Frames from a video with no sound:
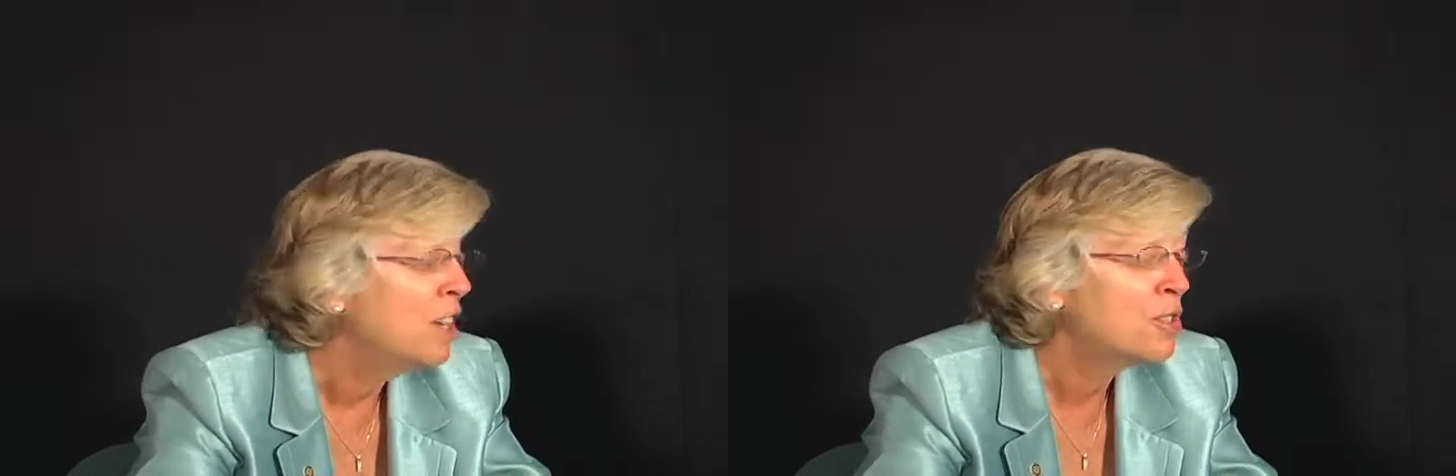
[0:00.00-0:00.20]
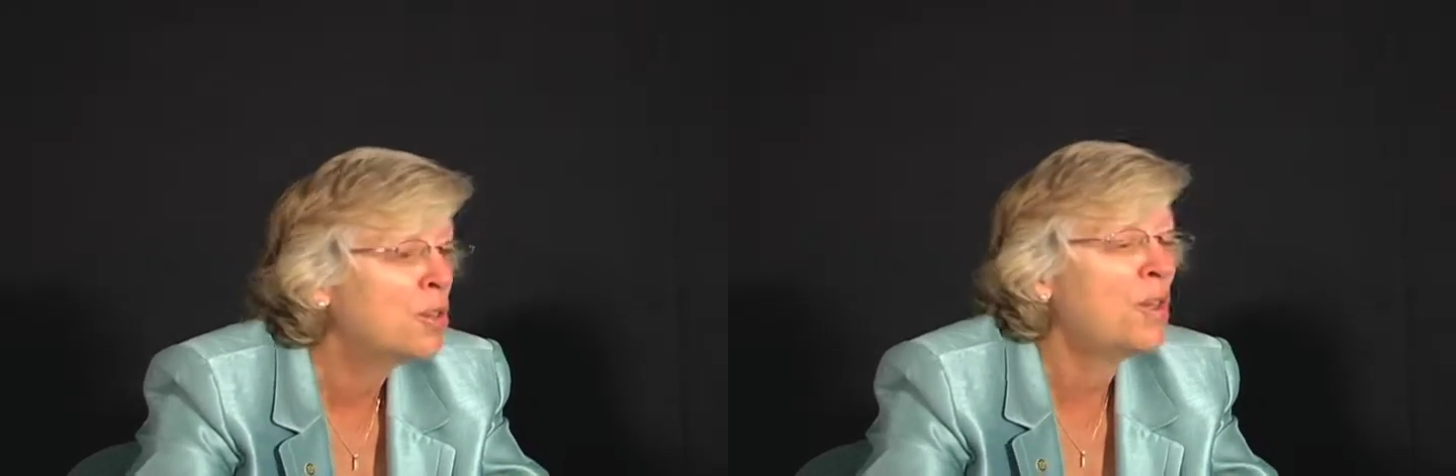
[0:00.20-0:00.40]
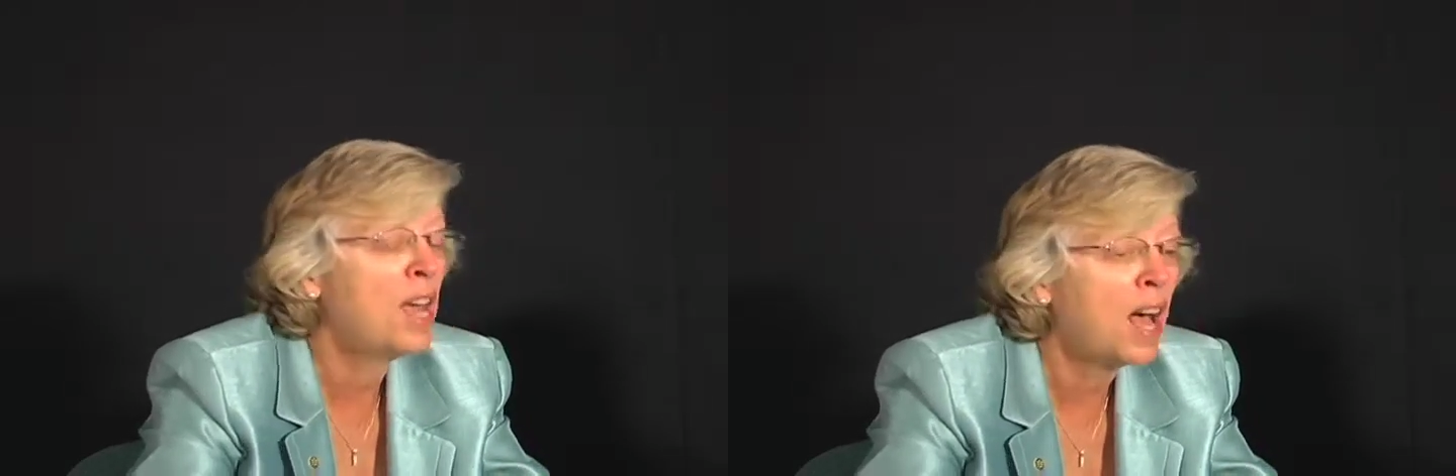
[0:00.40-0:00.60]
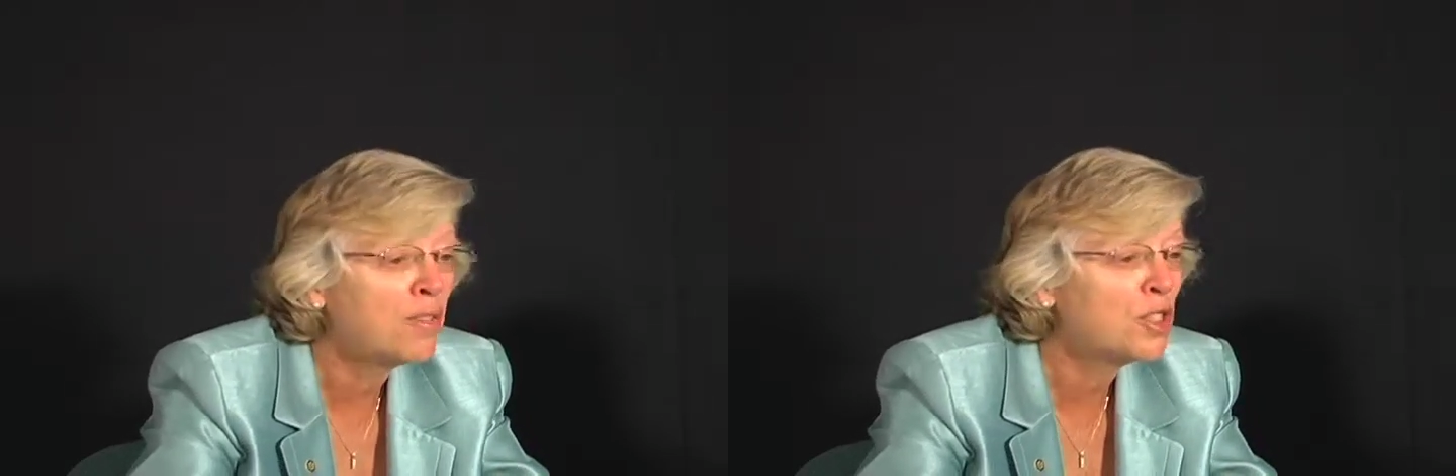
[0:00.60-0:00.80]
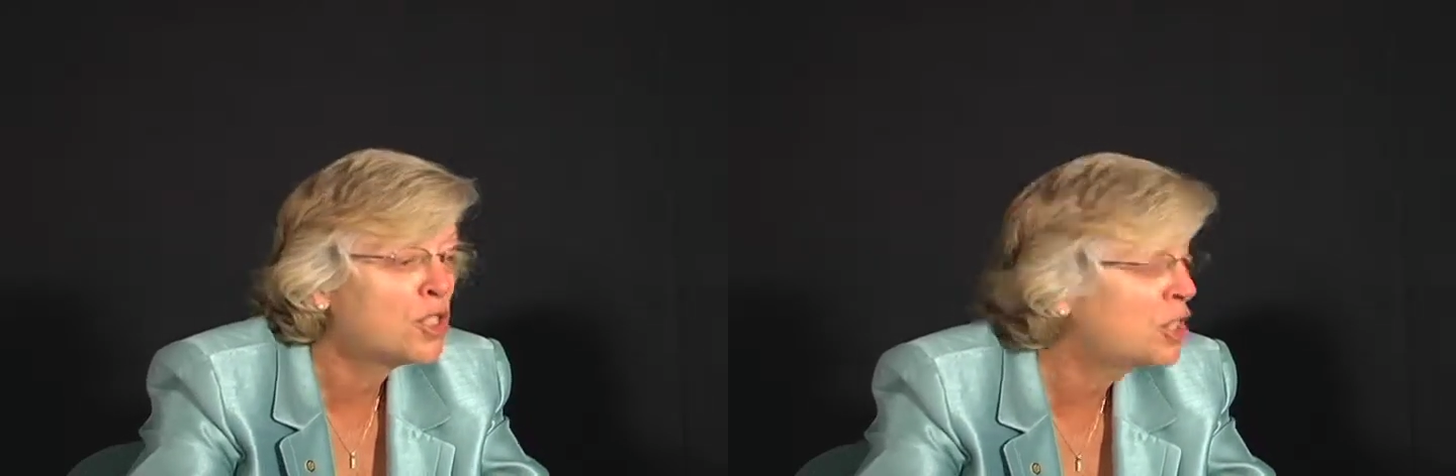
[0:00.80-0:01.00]
So they
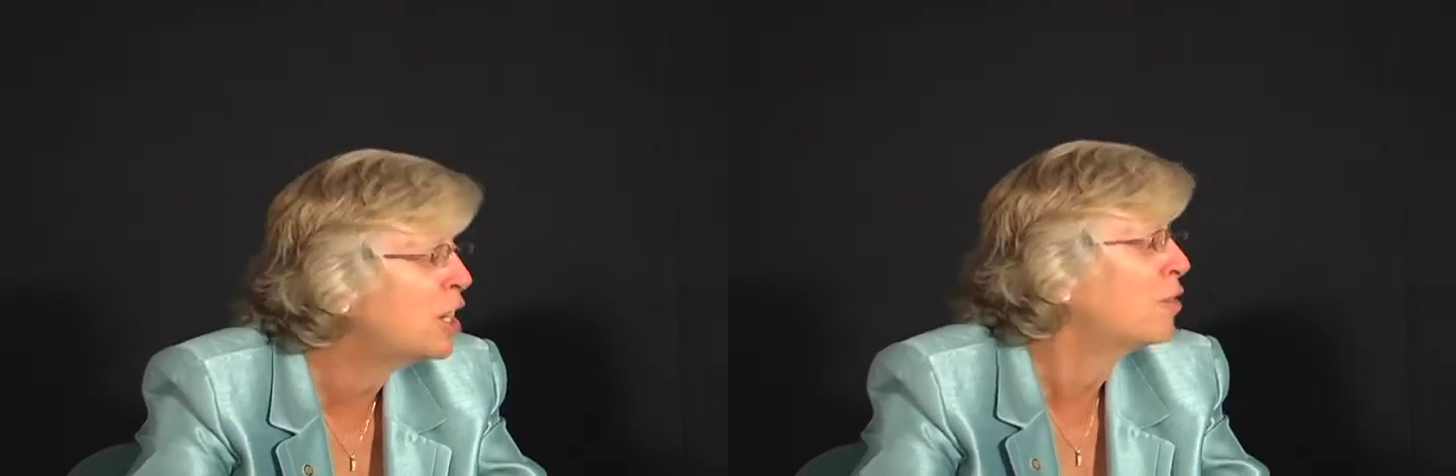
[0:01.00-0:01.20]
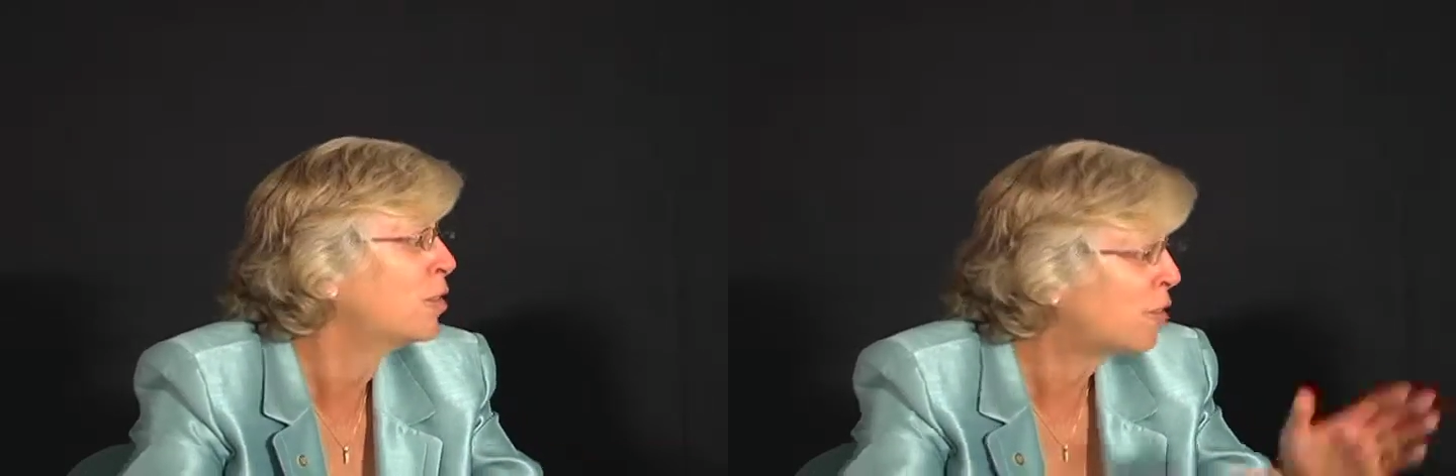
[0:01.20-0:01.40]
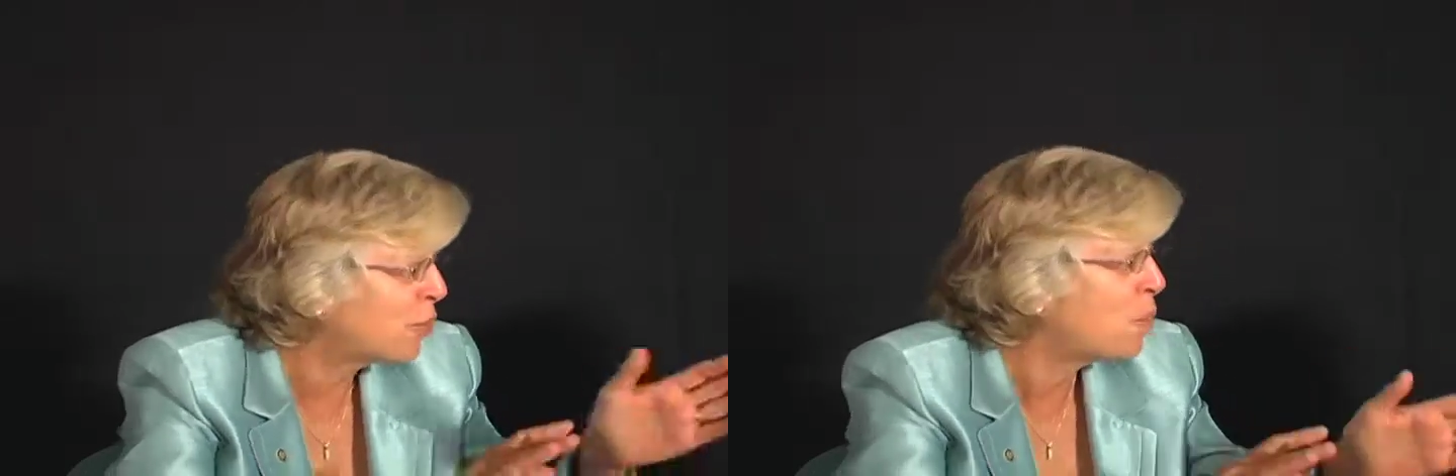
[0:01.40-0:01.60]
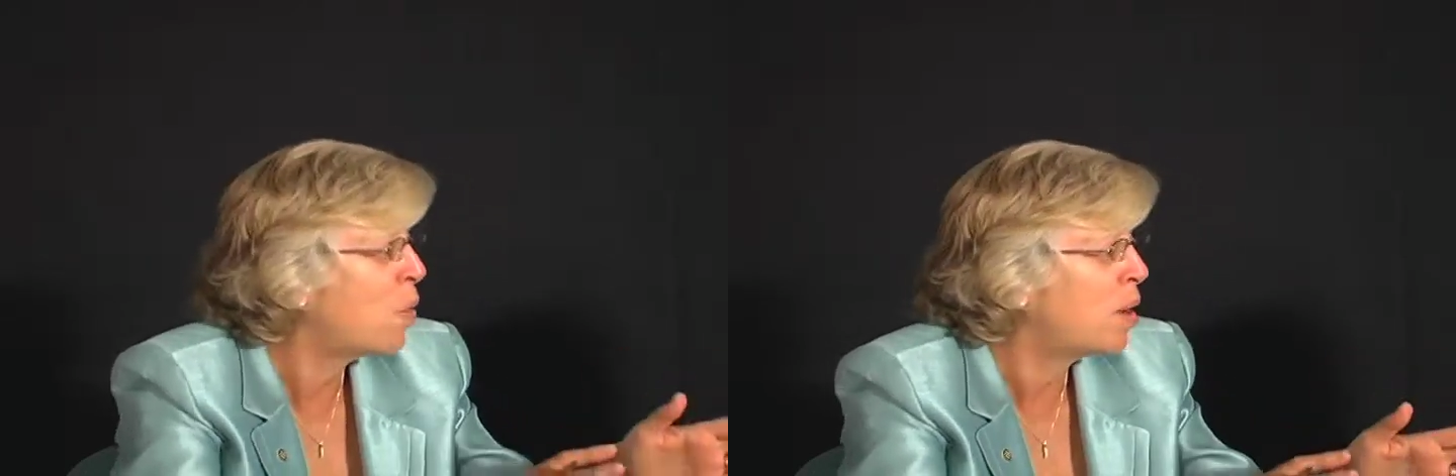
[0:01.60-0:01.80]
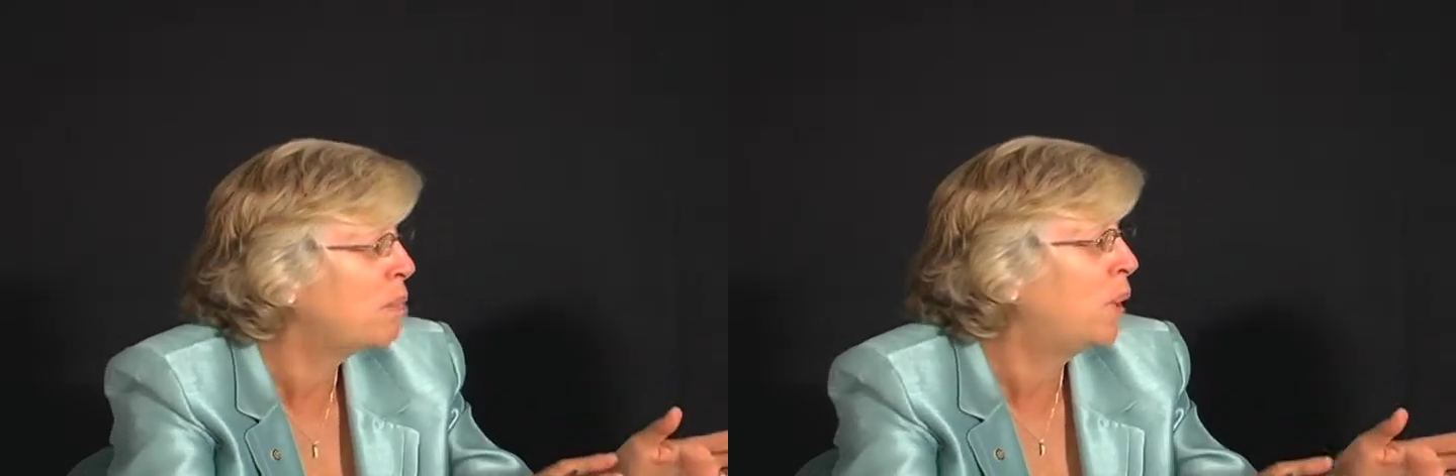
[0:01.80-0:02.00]
have to shift from one